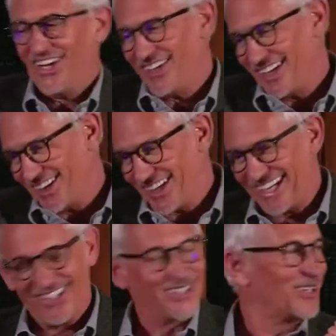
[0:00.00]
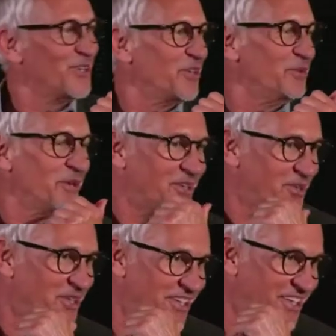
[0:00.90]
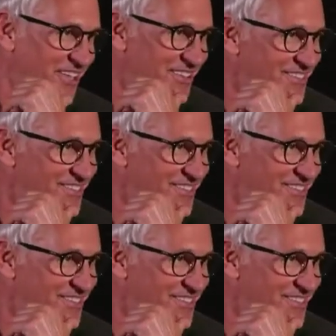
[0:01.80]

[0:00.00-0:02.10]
And then I get the glory by knocking it in.